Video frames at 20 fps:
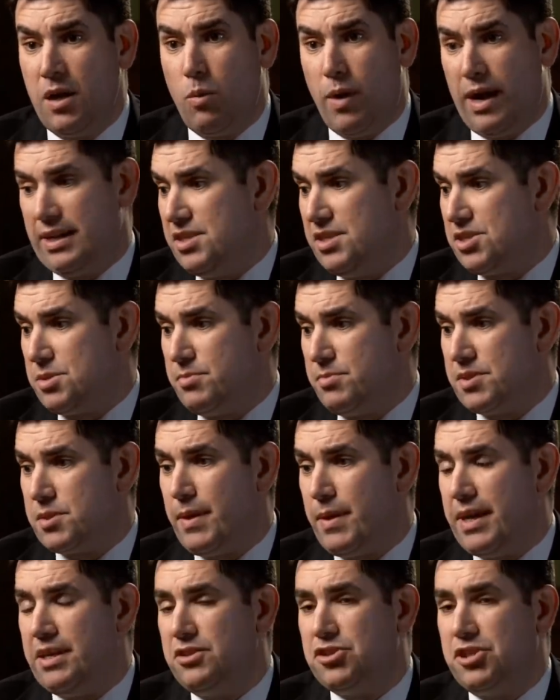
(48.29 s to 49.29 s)
where I did some
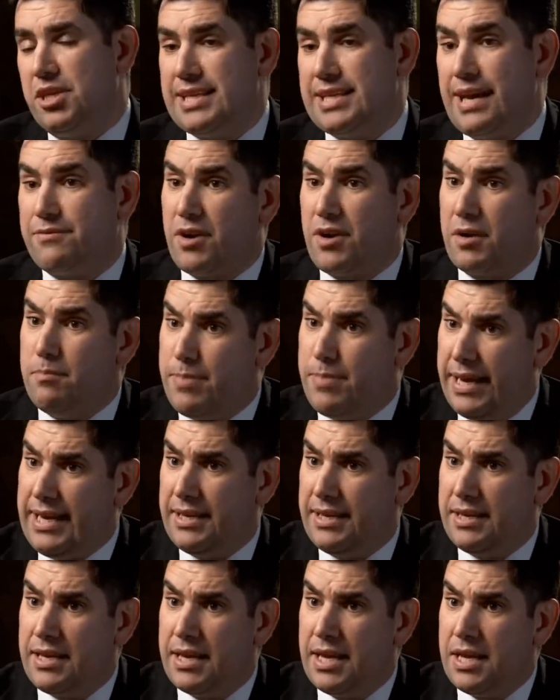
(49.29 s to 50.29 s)
speeches after I'd
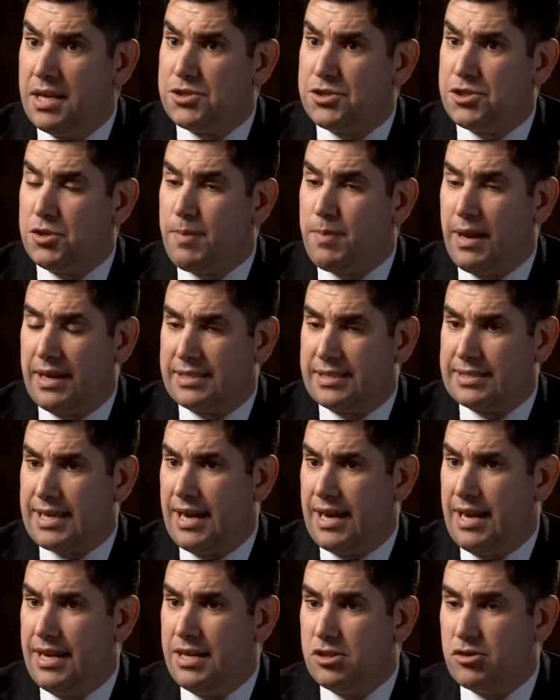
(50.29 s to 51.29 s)
been to
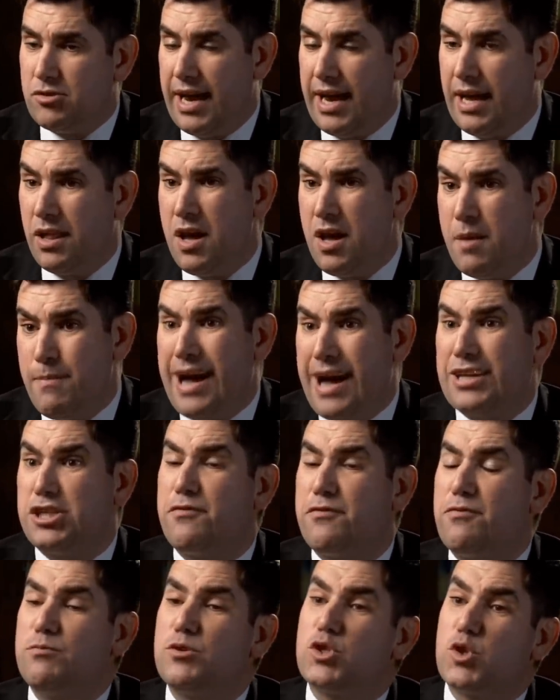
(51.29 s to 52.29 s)
Palestine and Israel, but
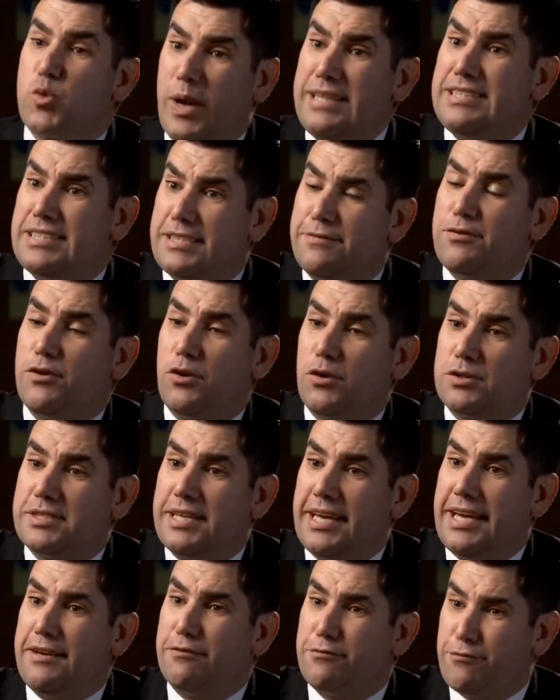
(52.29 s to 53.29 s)
actually from
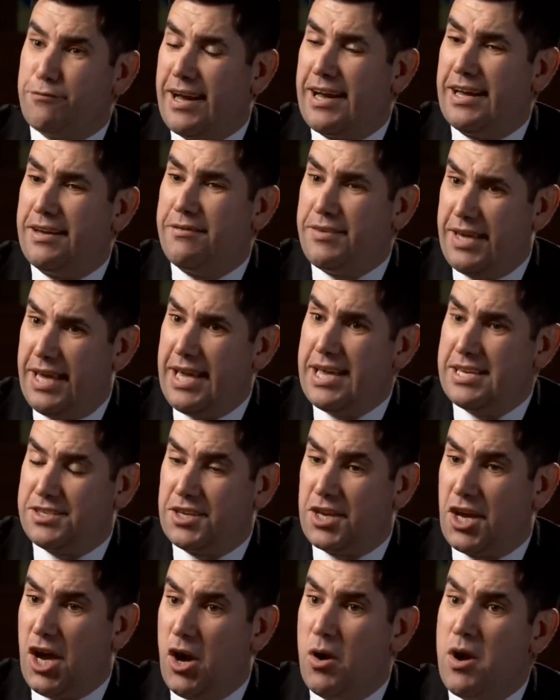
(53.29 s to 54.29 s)
2014, 5
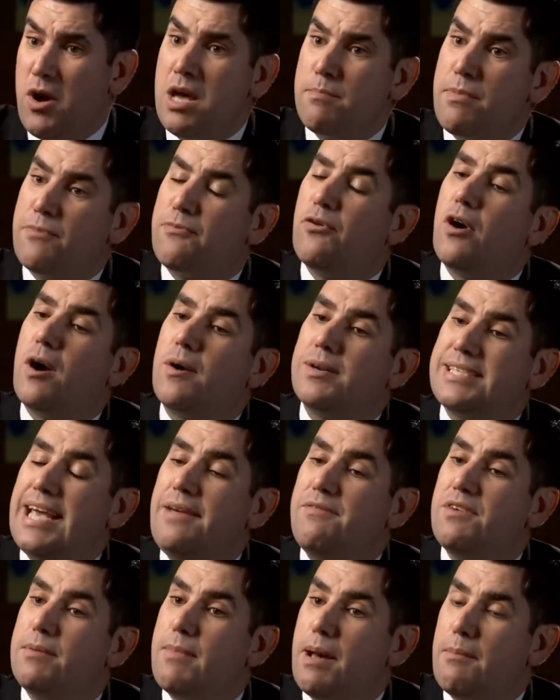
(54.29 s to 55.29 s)
years ago, before I was
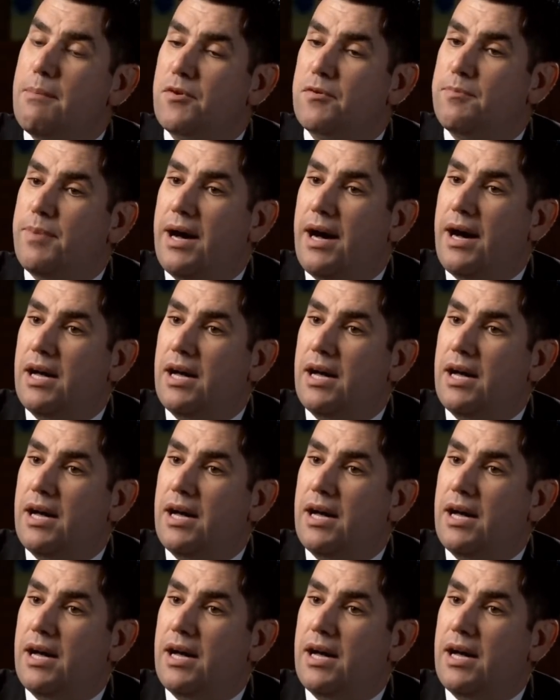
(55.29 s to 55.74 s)
even a member of